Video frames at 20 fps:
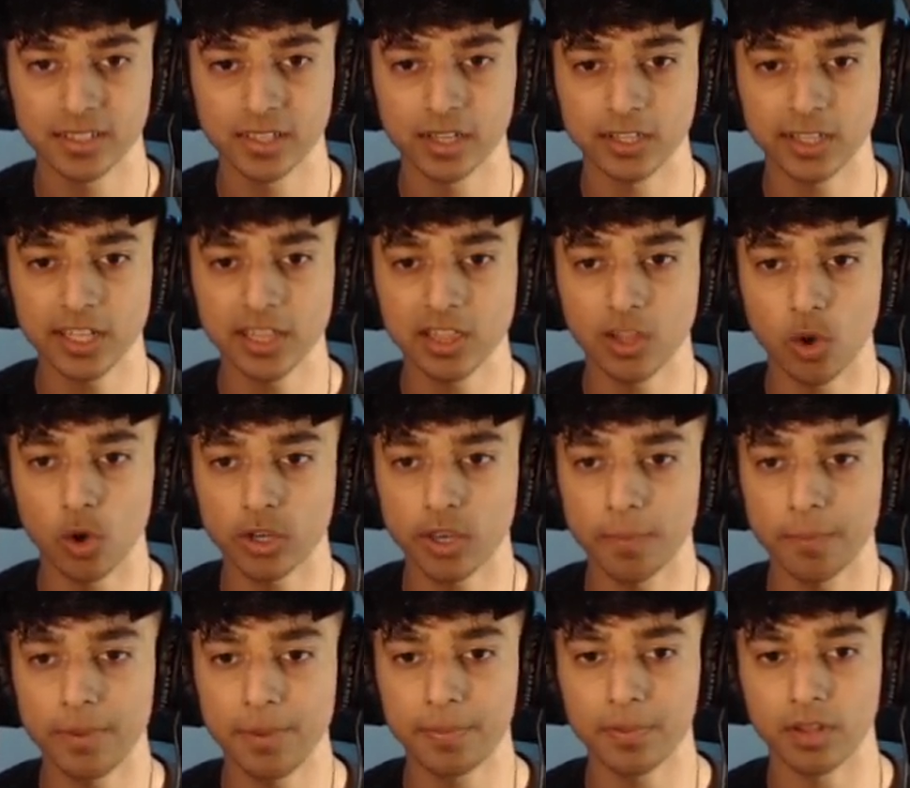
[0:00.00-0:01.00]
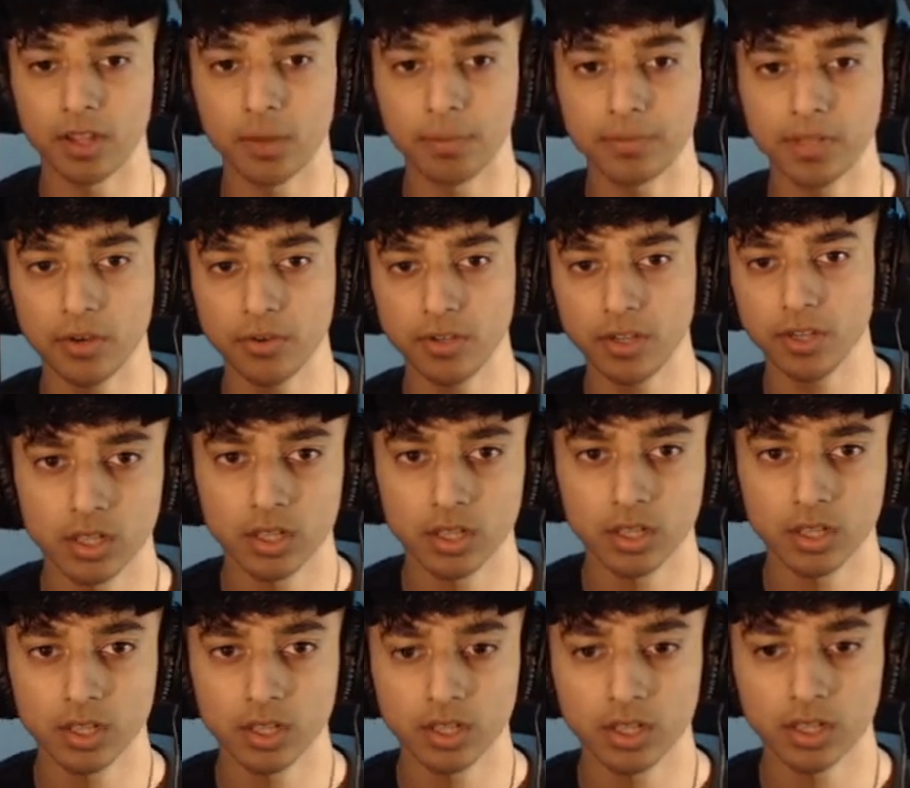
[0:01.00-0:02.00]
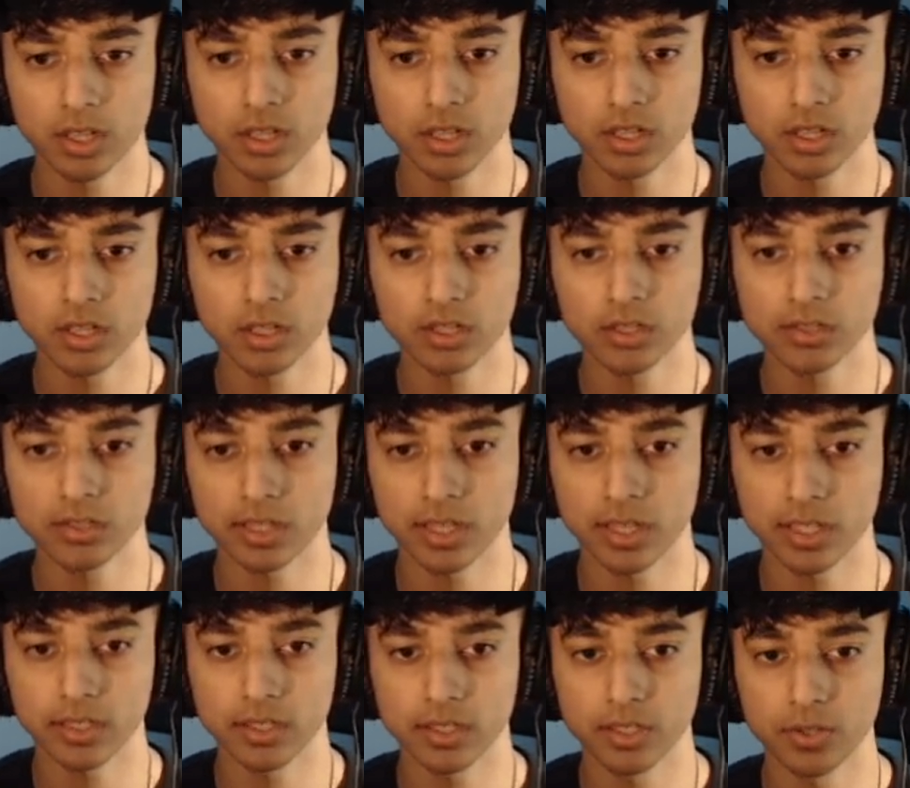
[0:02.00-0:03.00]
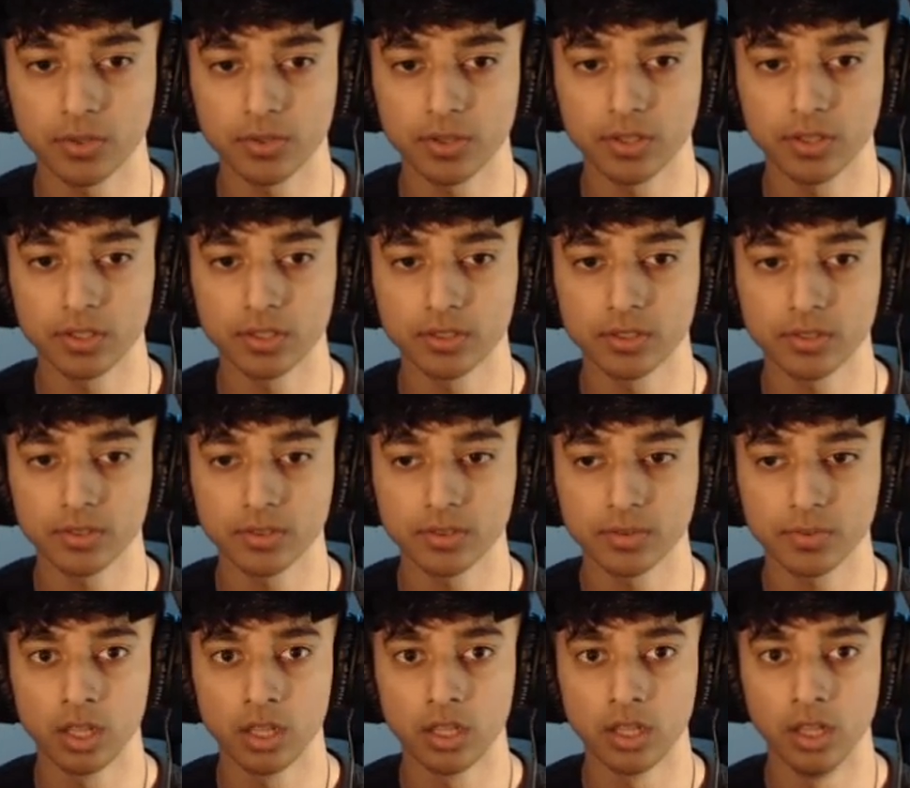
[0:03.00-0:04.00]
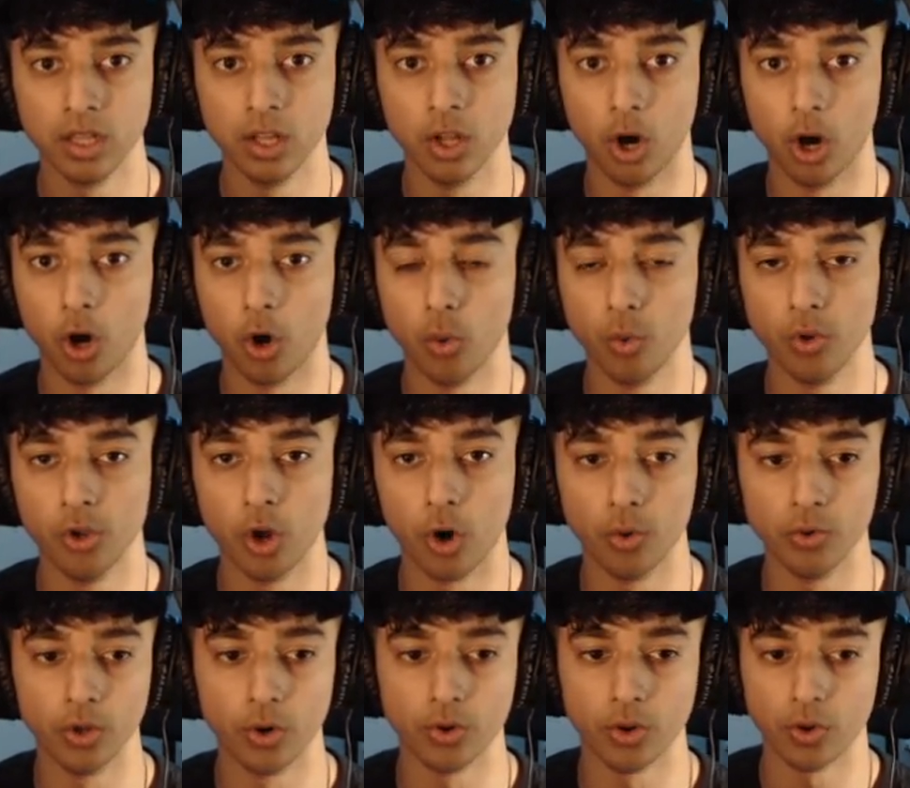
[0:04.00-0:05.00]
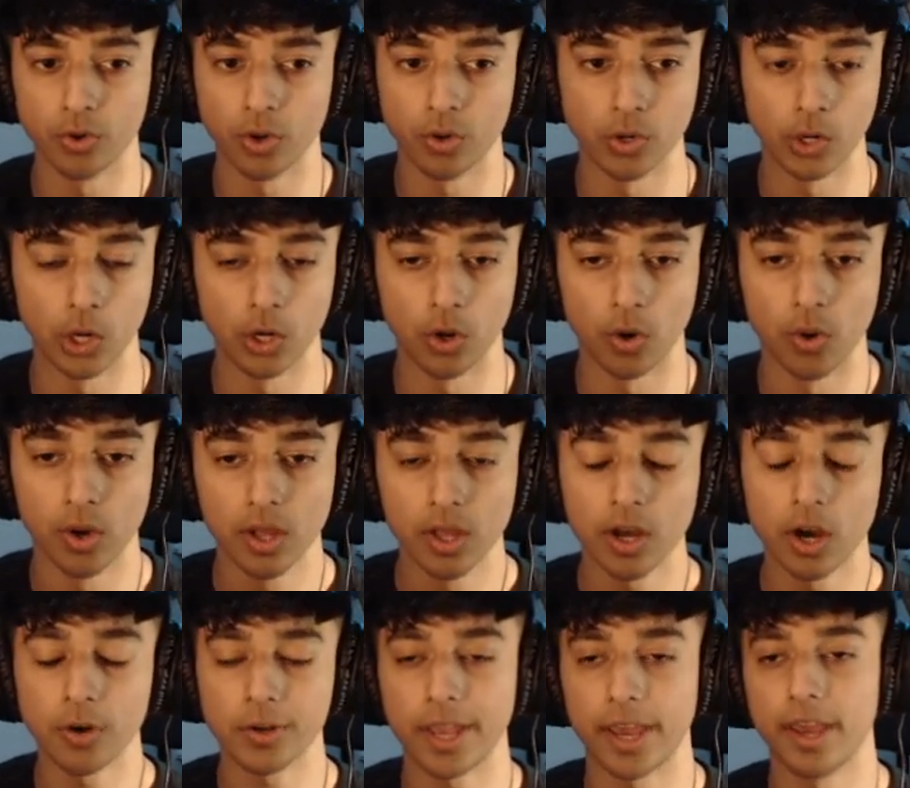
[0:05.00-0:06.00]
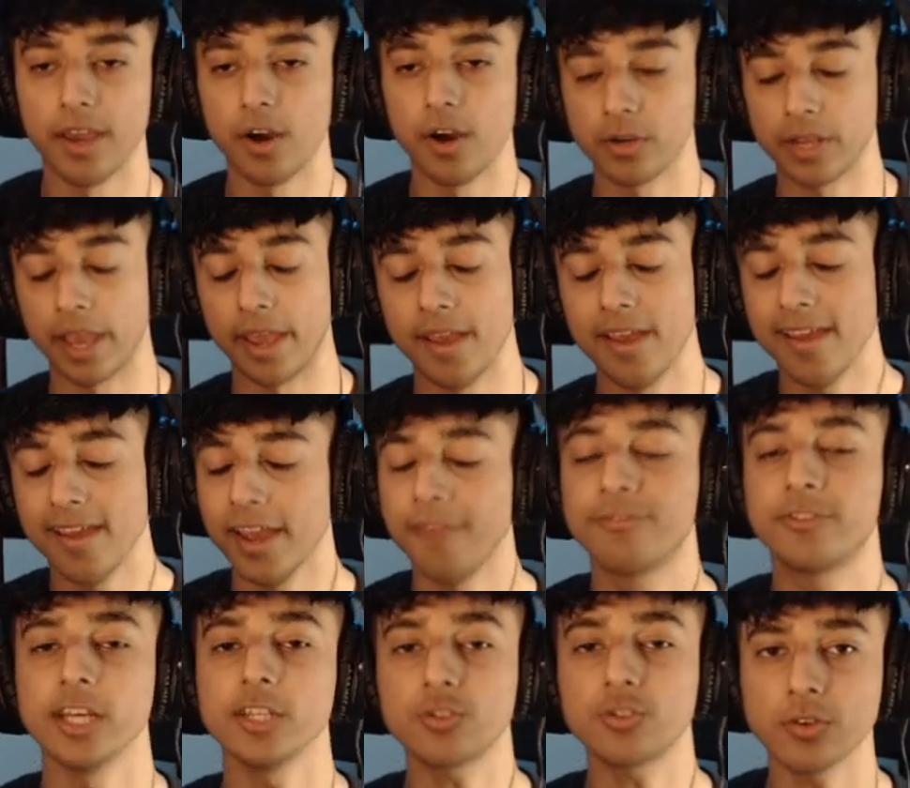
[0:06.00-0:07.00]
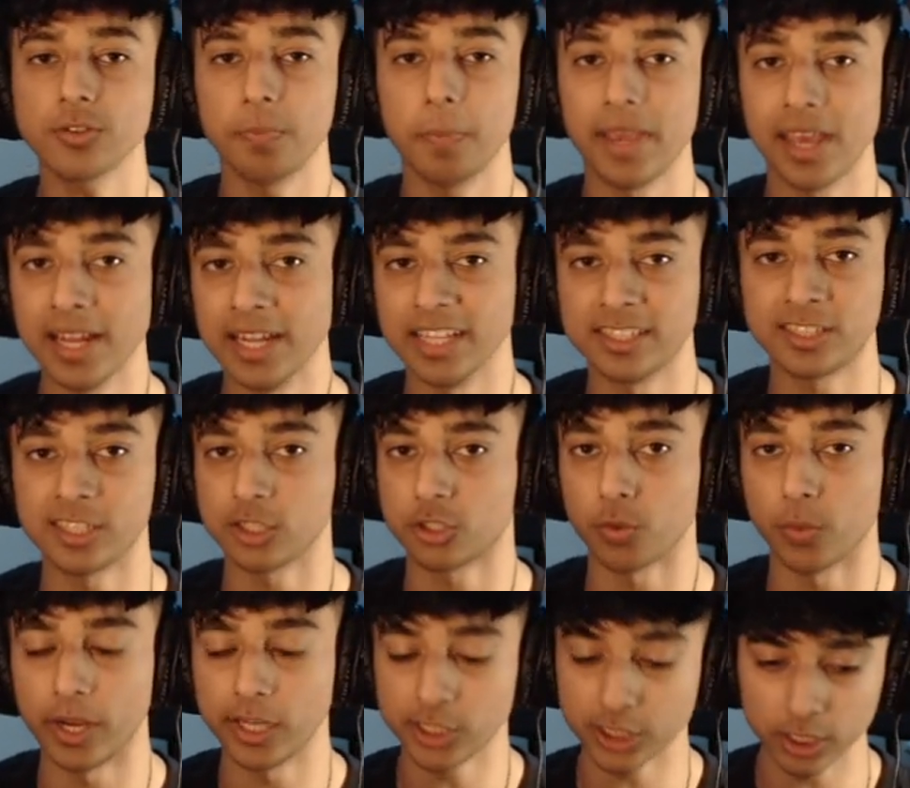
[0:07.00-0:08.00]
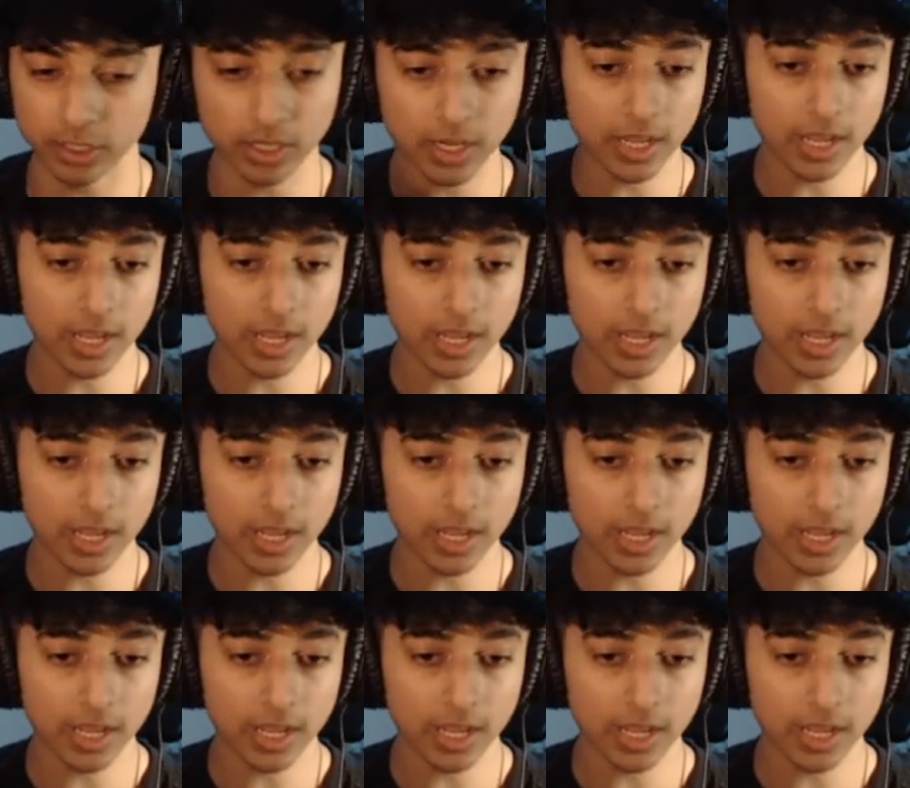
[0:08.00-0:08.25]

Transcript: Are they locking people up down here? Looks like the owners. No, no, no, no, no, no, no. Okay, okay. If this was me in this situation,